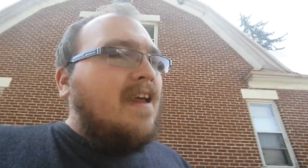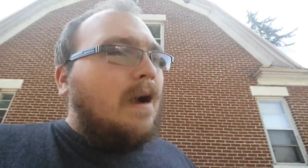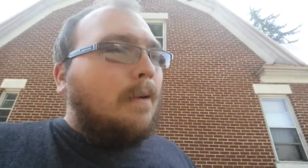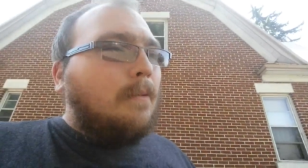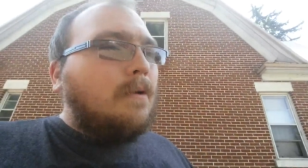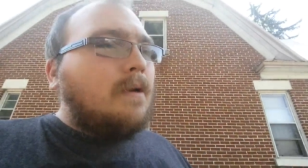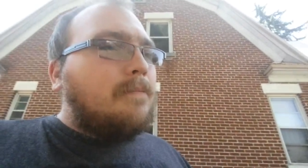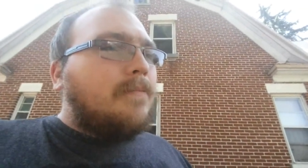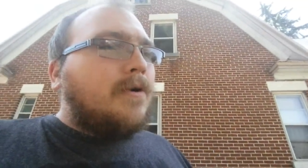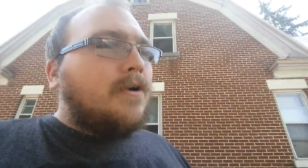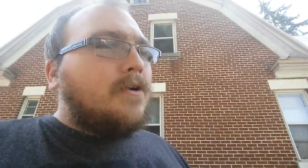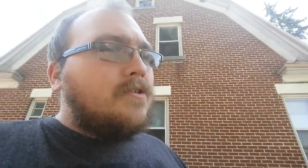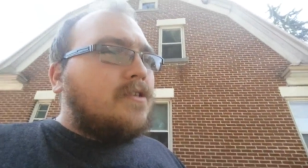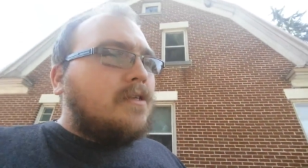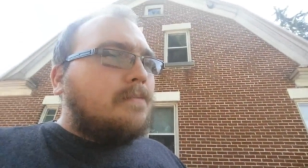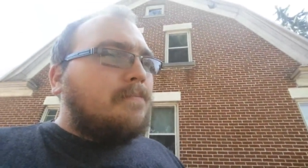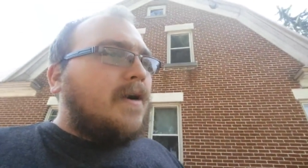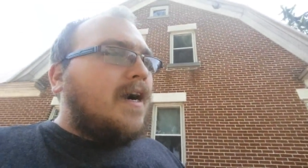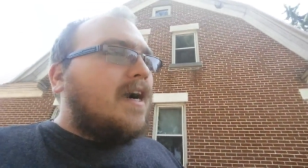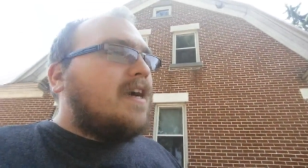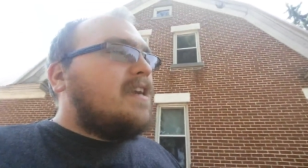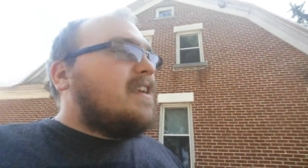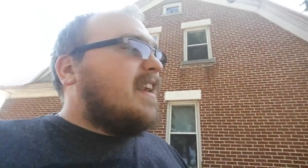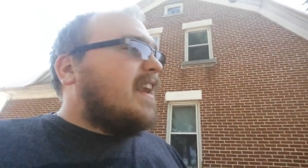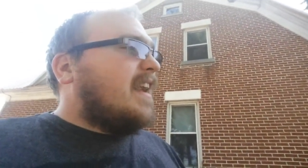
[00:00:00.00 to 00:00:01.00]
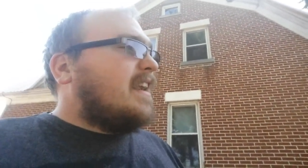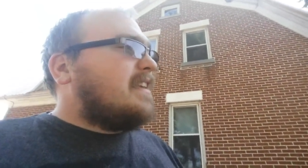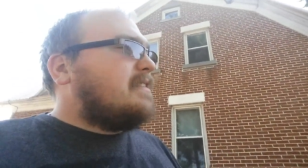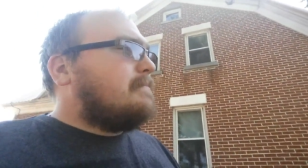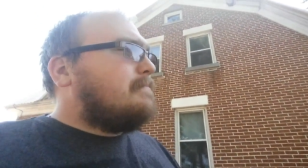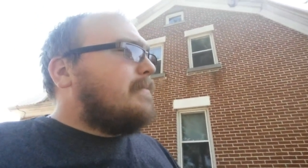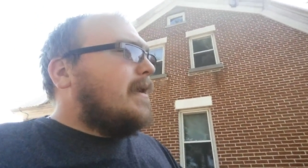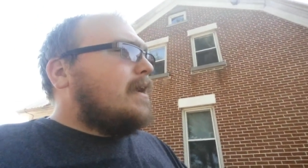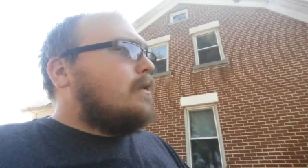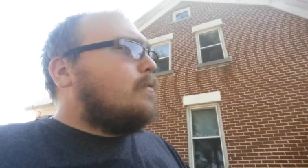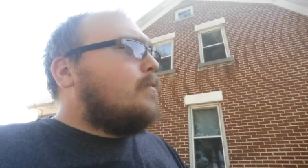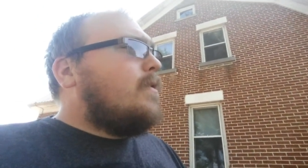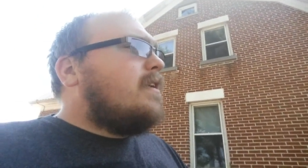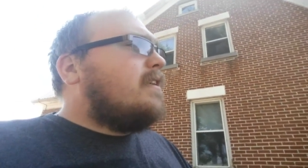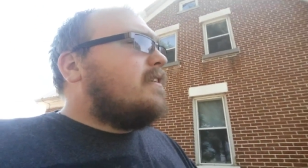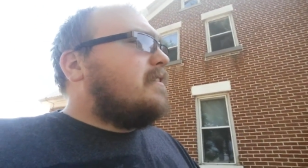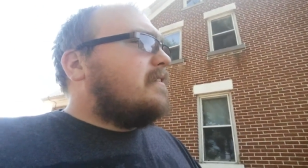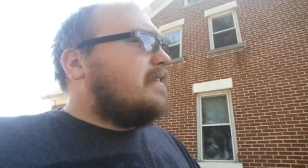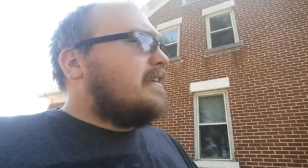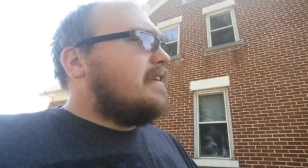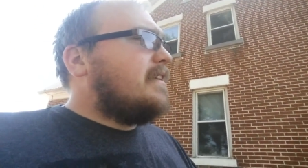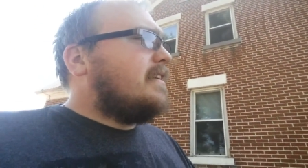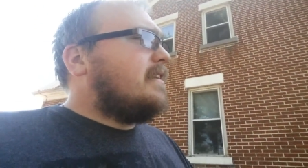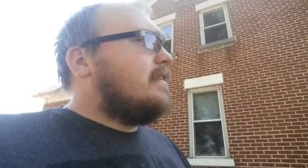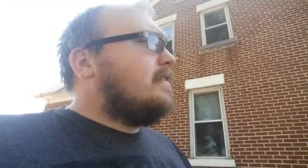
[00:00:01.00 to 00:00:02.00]
I want to post a podcast
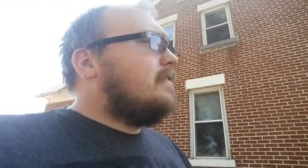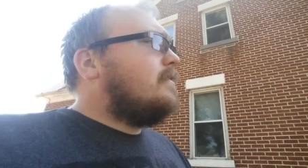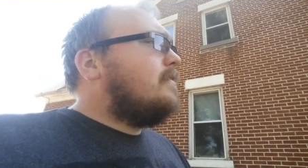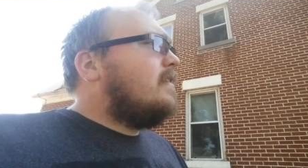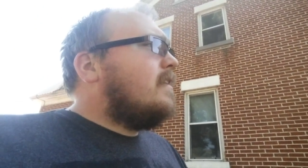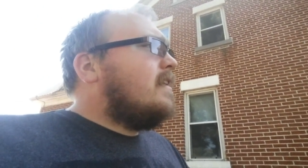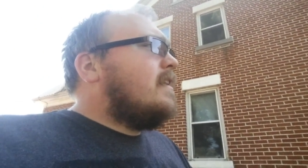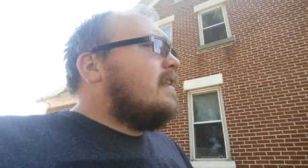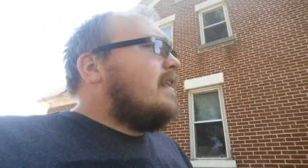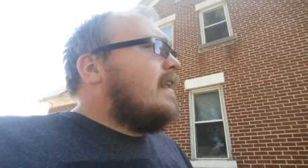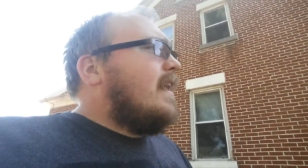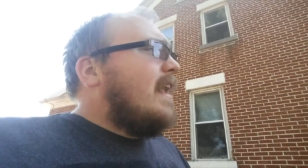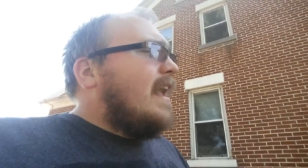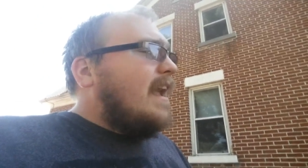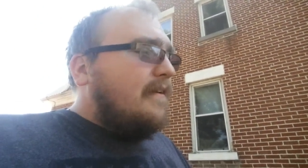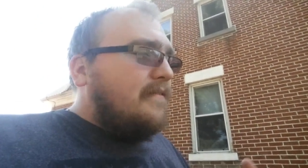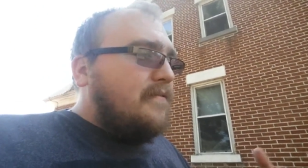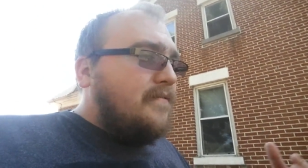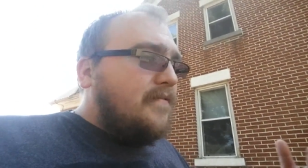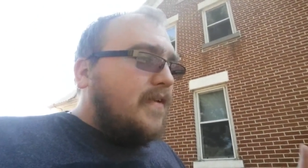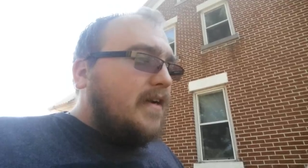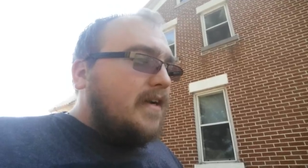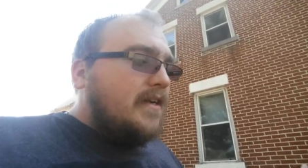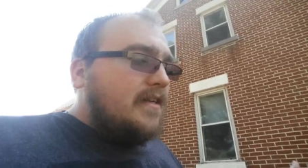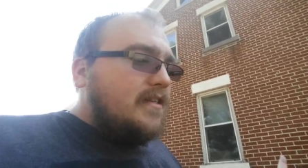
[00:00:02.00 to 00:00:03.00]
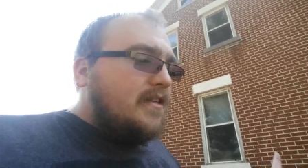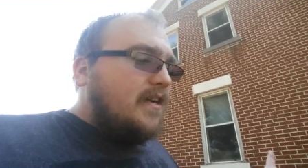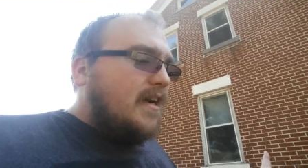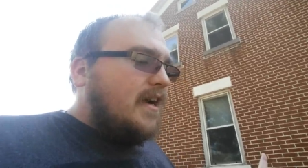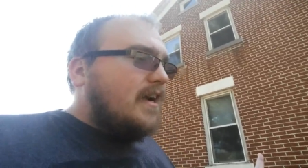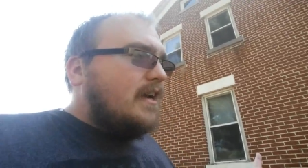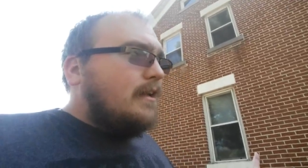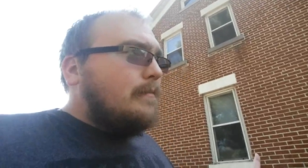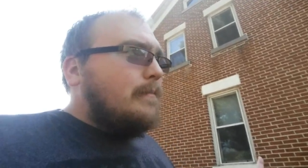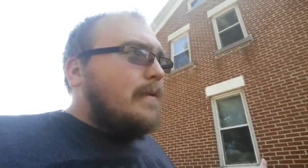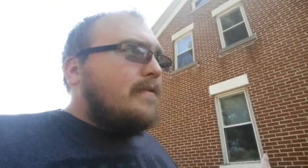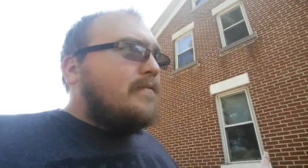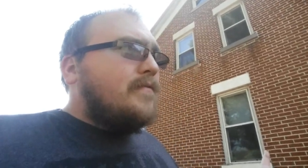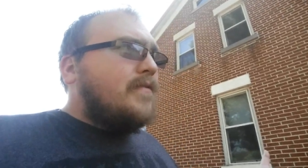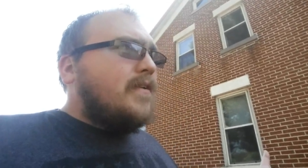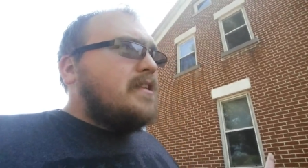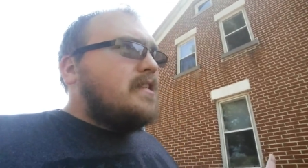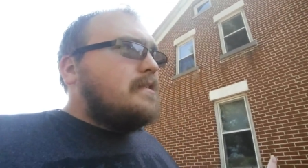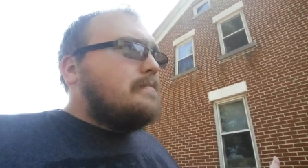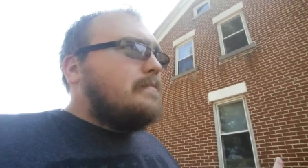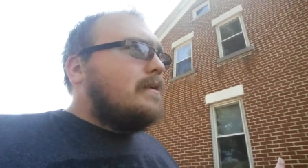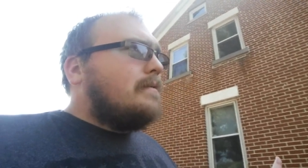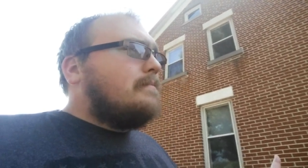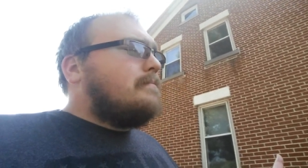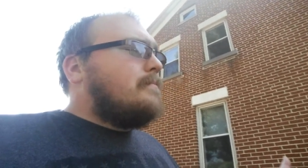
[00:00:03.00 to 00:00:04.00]
bi-weekly, you know, have fun talking to my
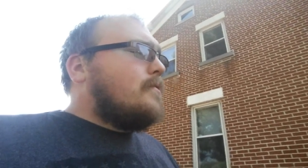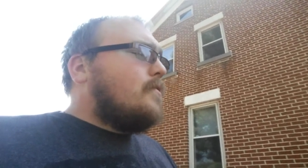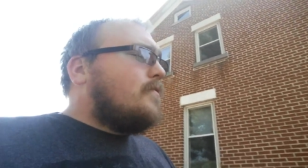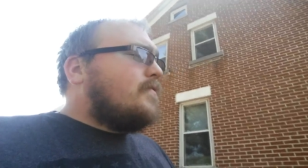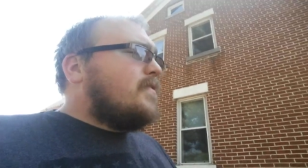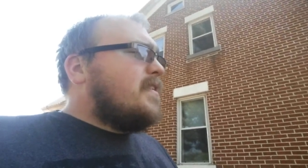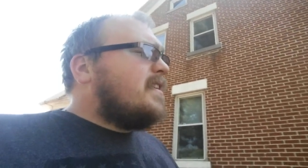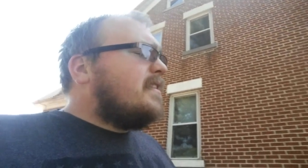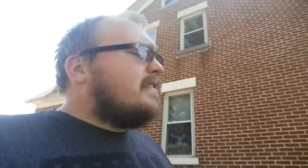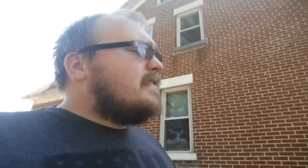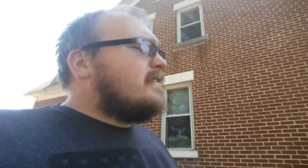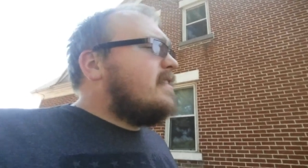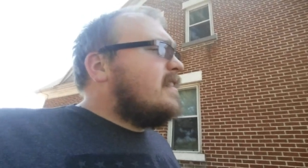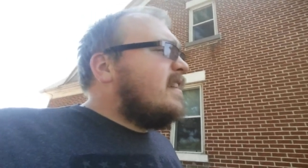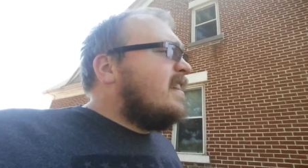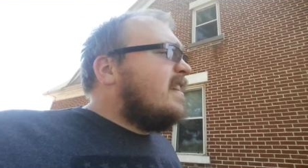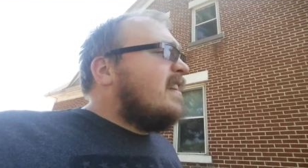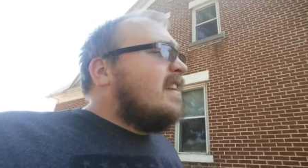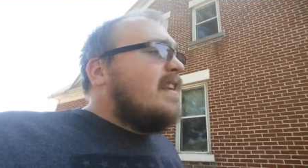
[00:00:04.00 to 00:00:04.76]
friends about movies,